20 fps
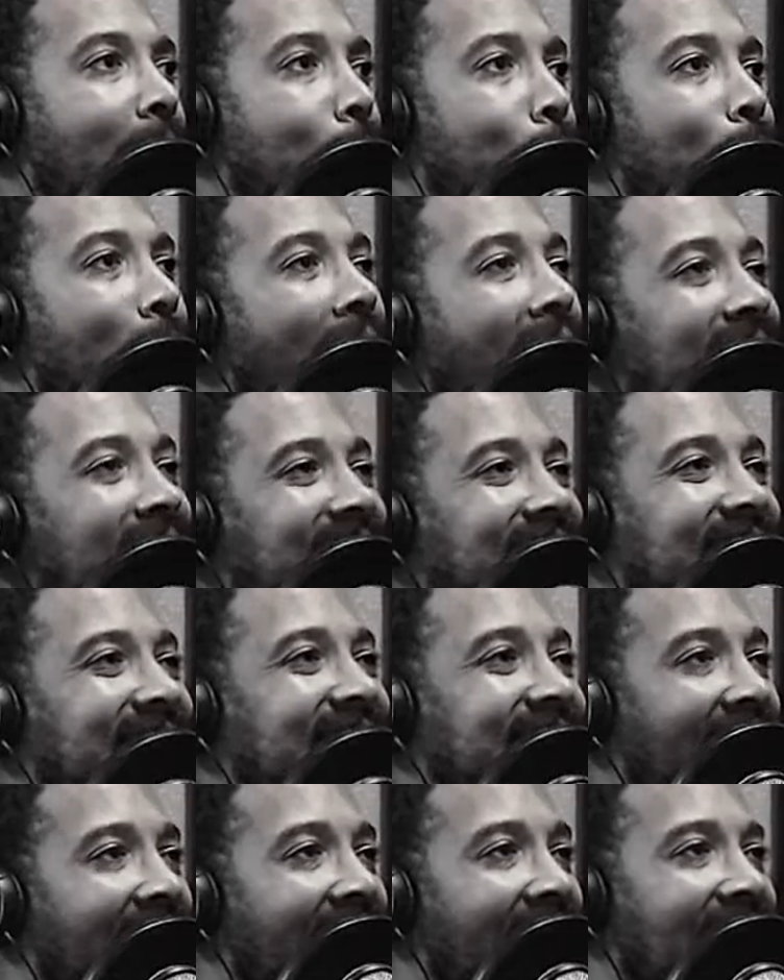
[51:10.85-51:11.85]
by
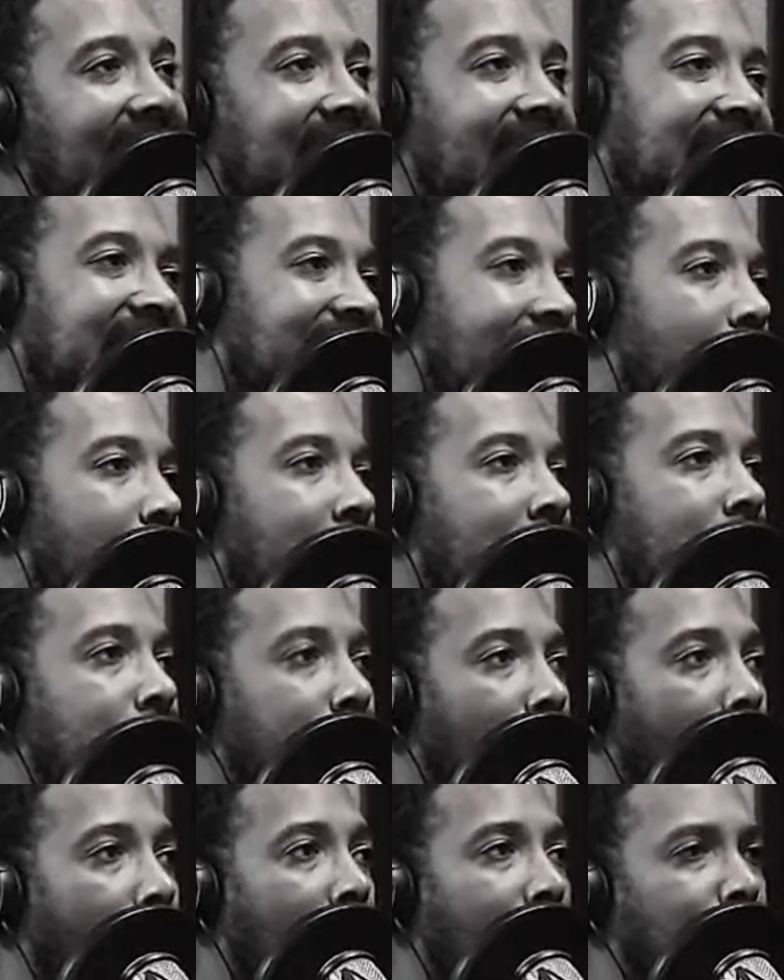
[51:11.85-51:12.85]
design that they're in
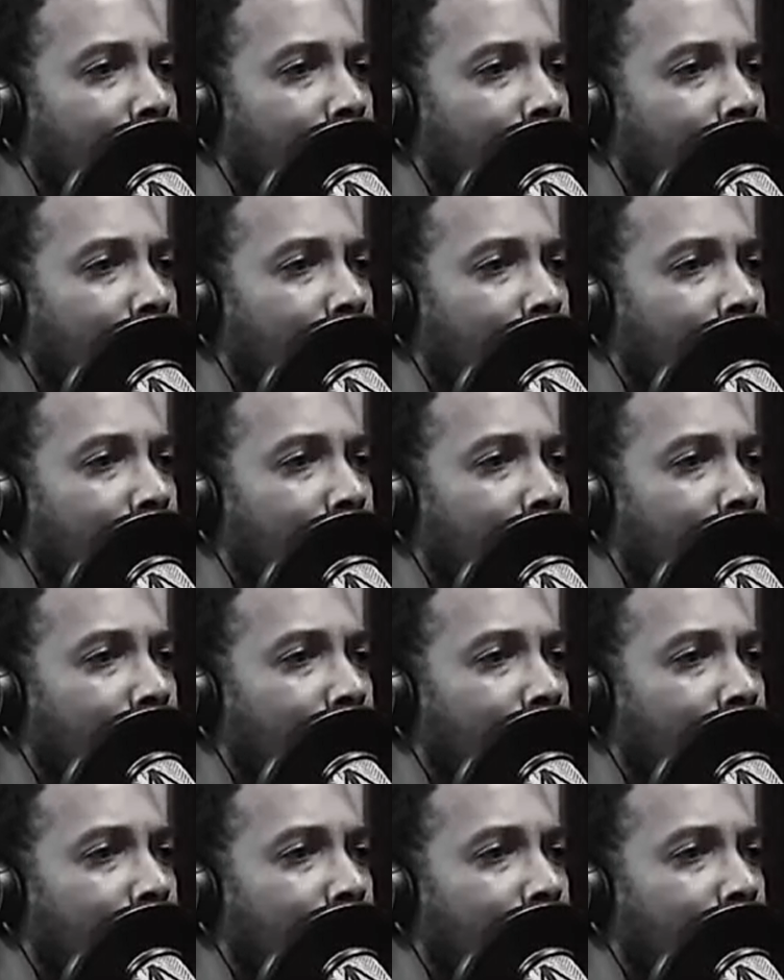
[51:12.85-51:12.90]
charge.